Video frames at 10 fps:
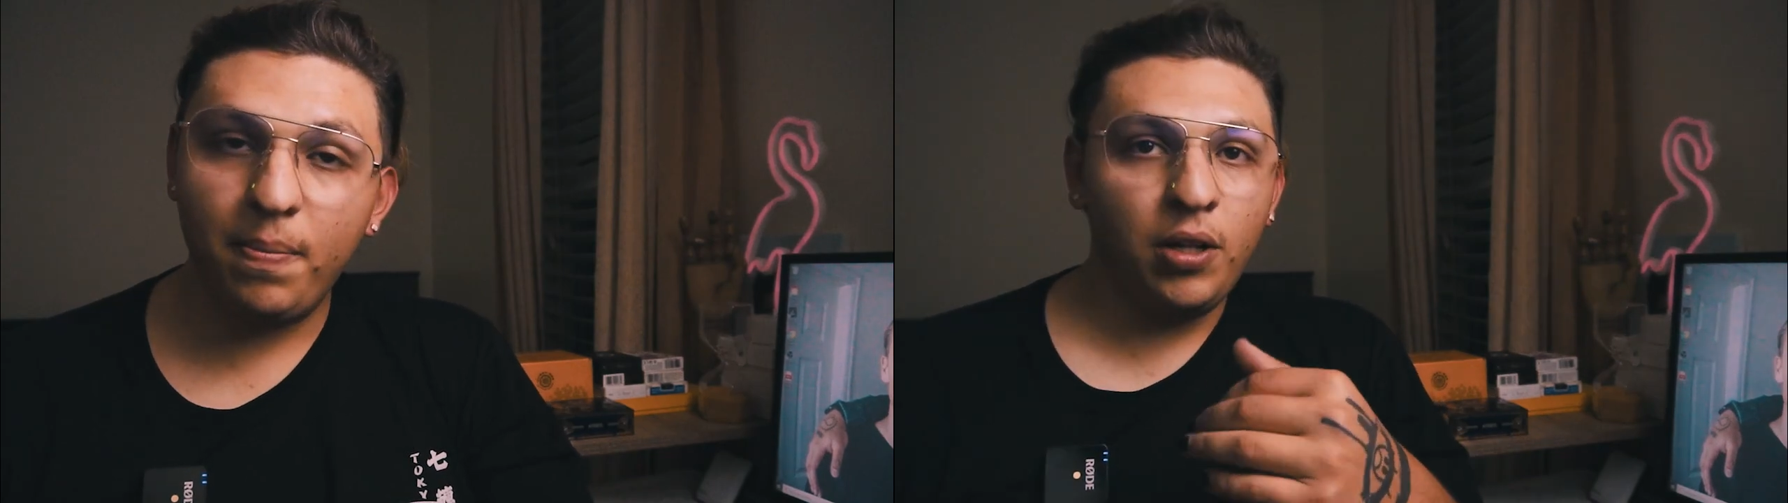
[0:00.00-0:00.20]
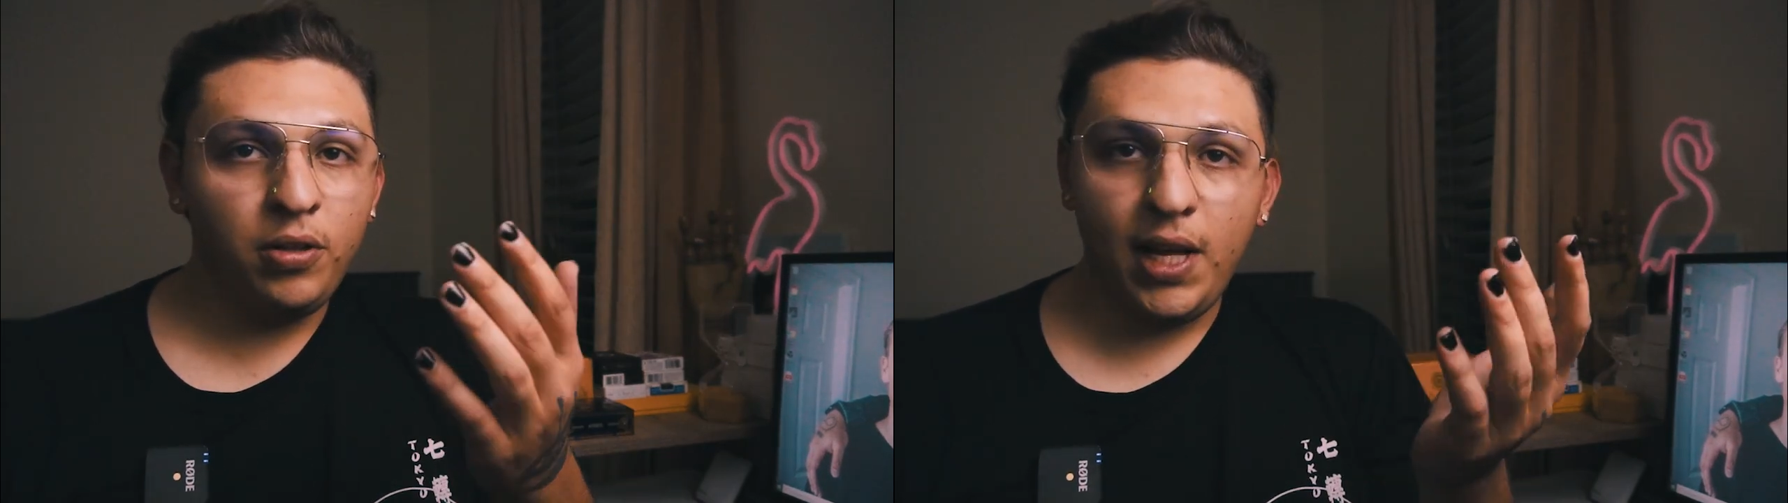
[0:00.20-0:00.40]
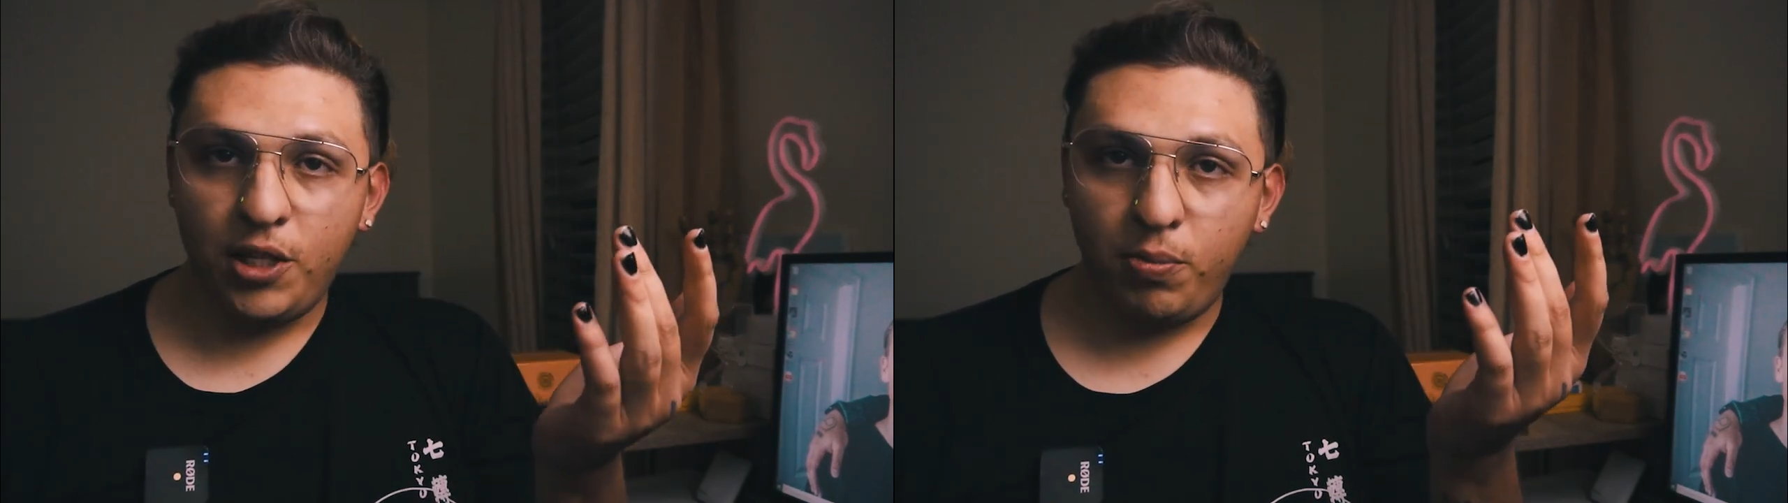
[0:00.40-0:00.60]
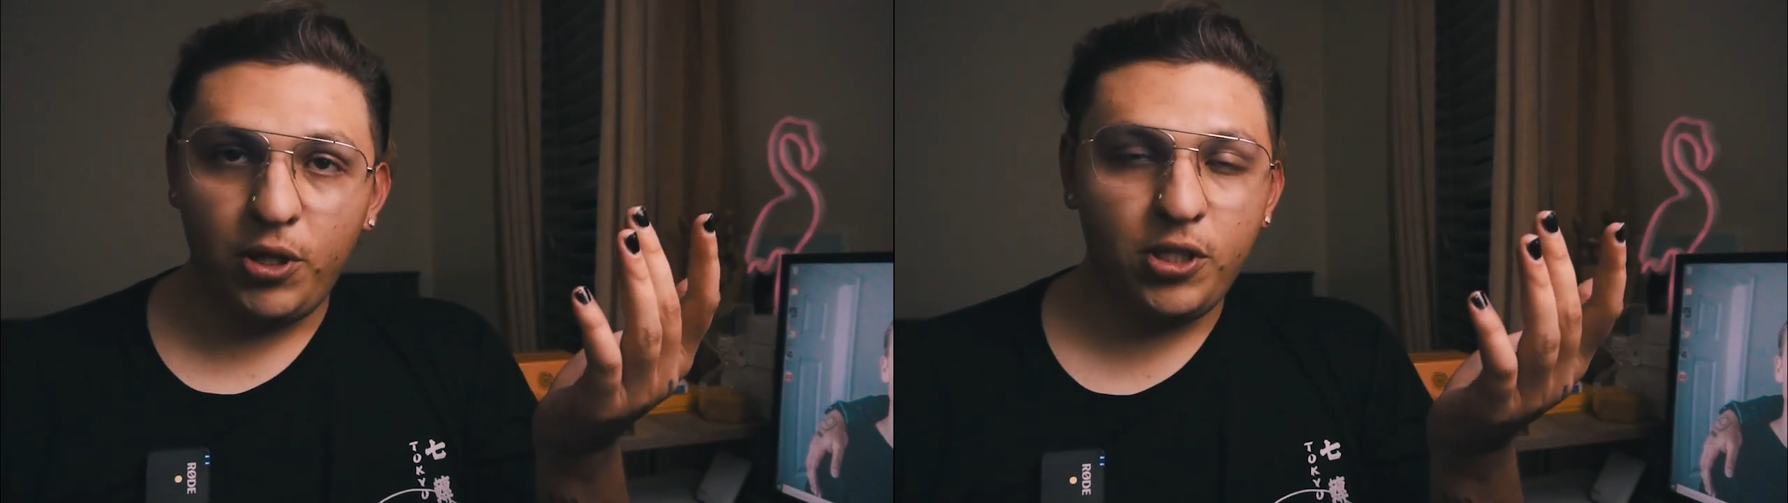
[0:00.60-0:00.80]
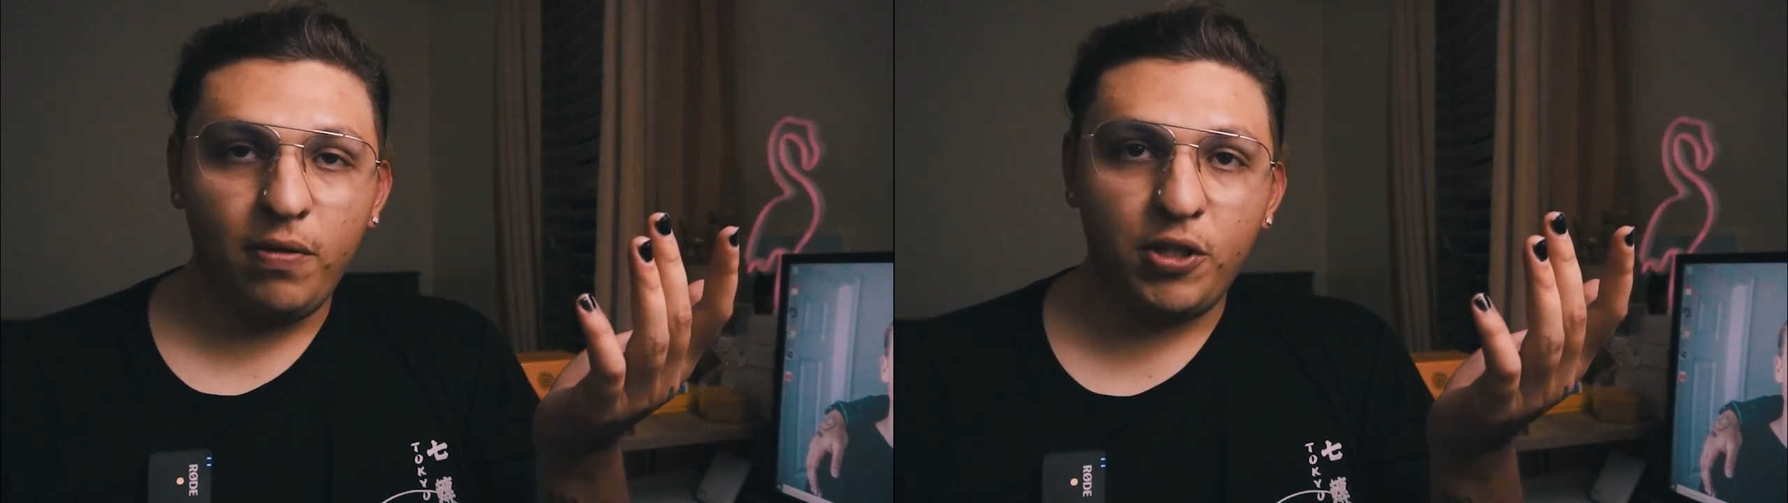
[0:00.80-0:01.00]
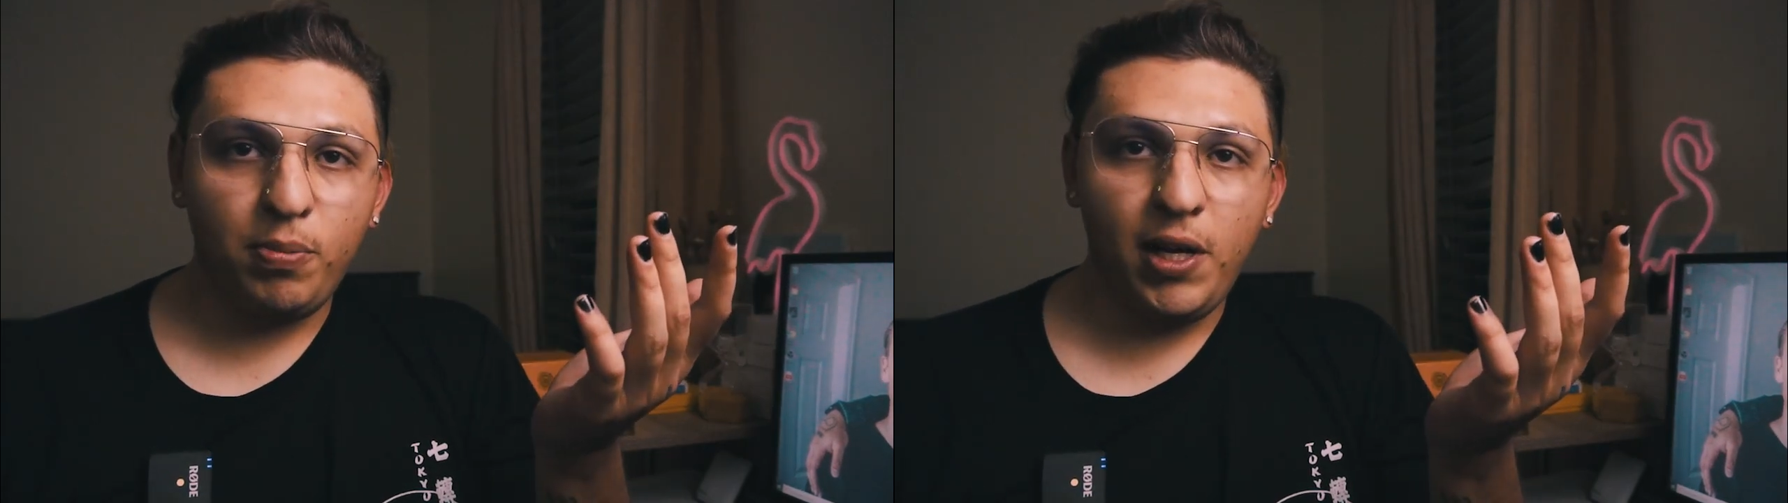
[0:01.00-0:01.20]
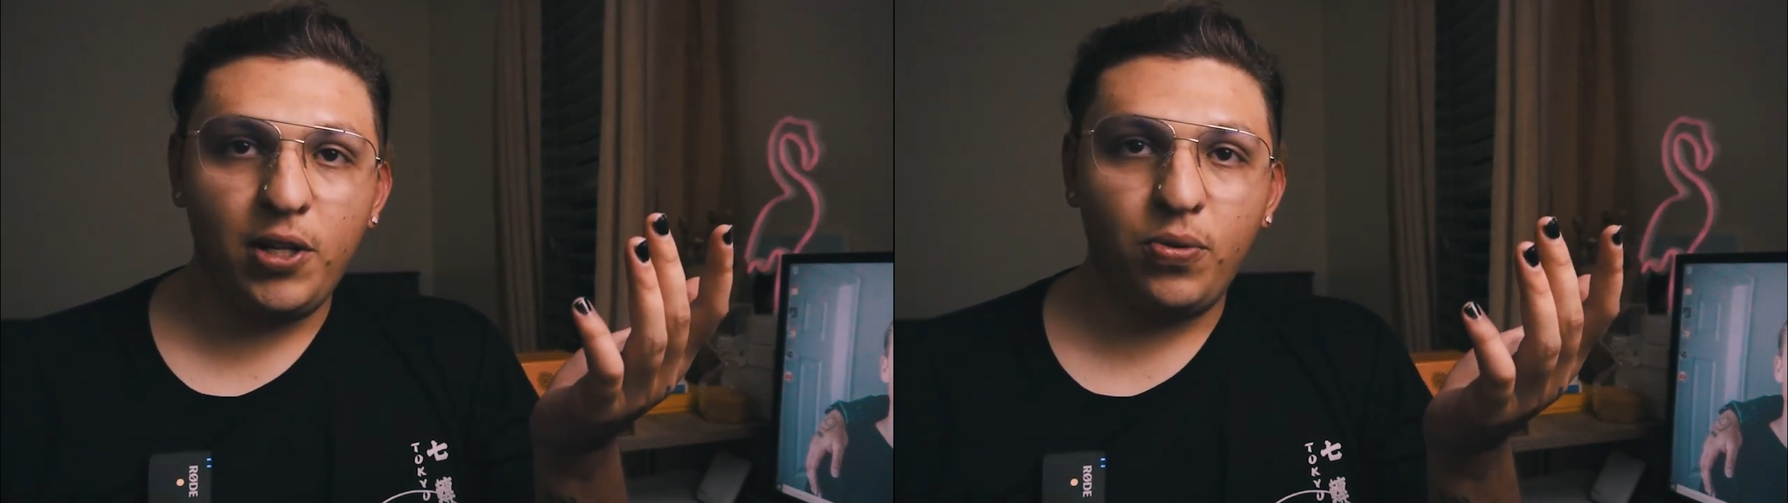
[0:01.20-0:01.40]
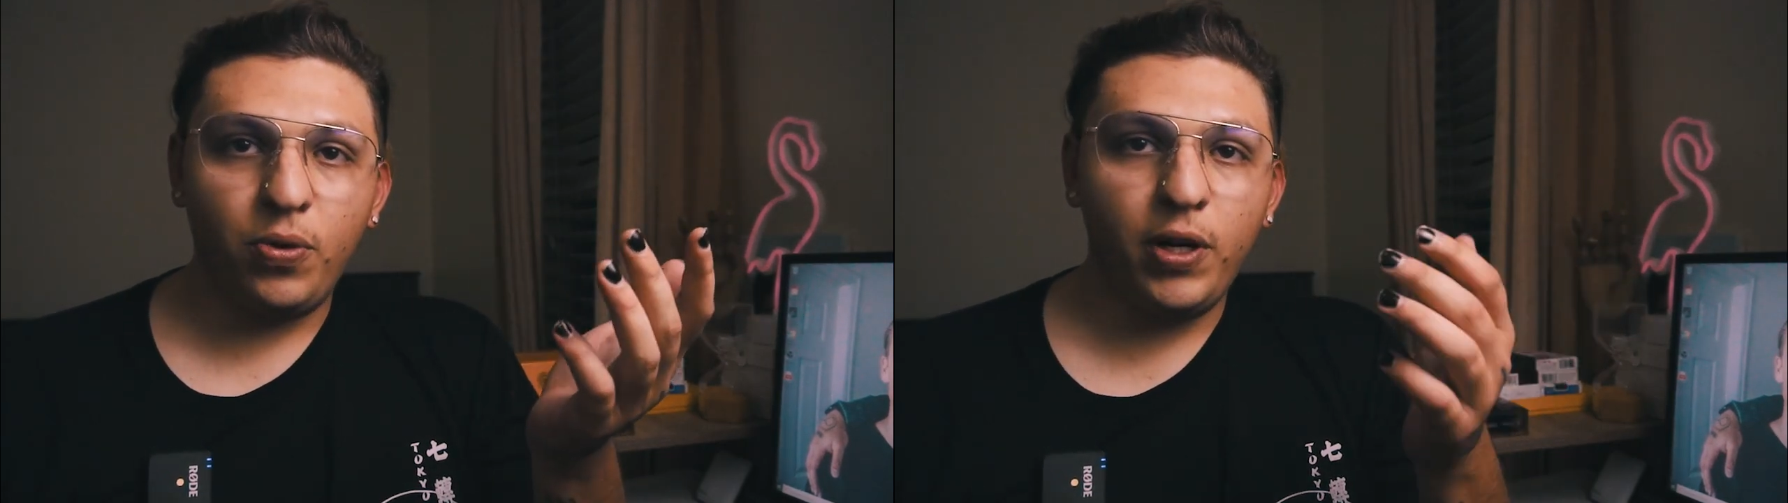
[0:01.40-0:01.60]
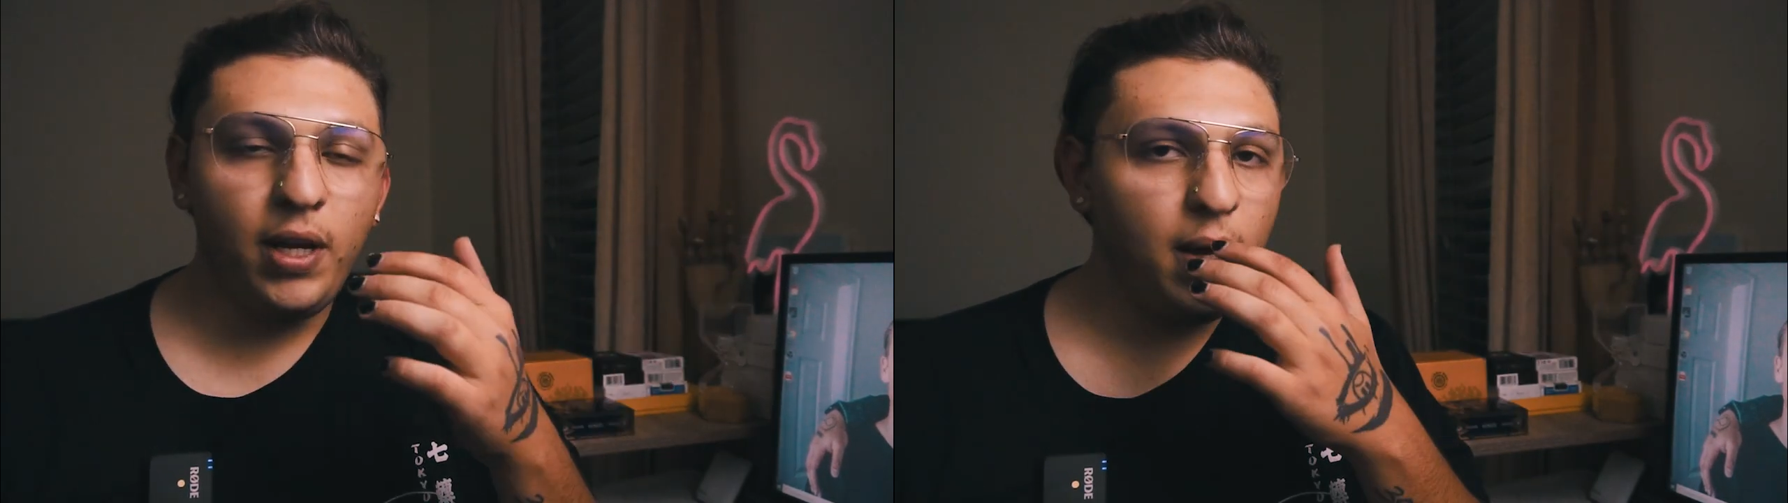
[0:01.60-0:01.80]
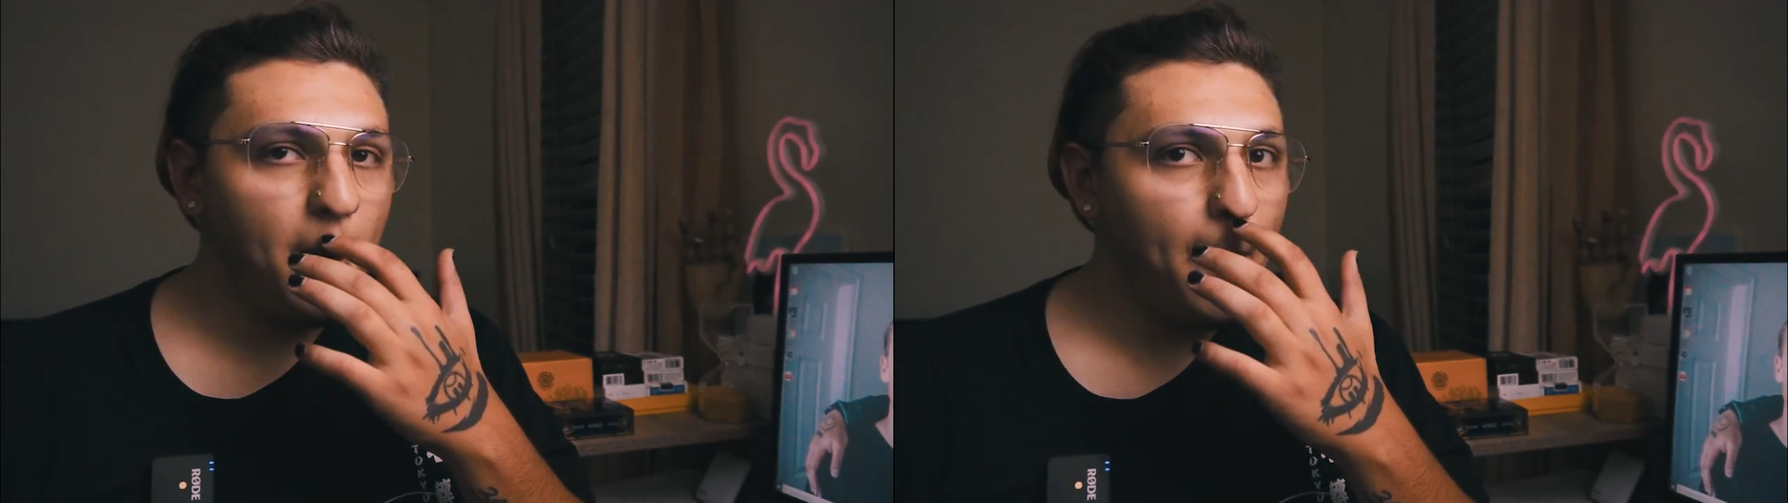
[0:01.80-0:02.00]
Other than that, it's pretty self-explanatory